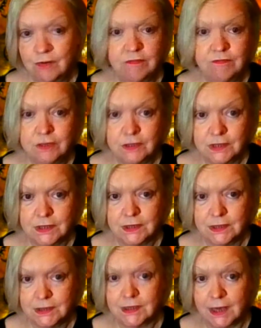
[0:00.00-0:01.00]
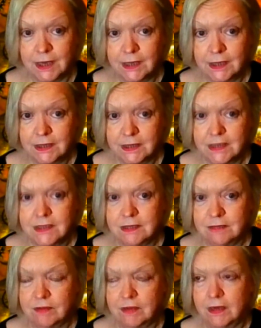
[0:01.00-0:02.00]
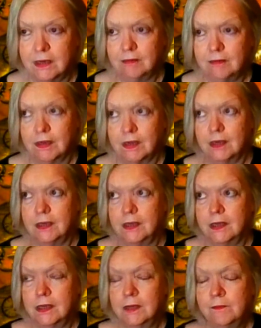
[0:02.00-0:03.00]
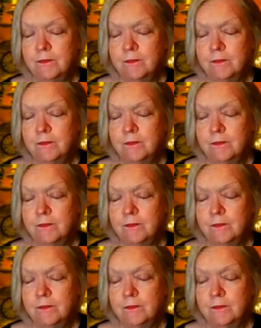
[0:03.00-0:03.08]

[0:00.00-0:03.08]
references to get in intensive care, okay,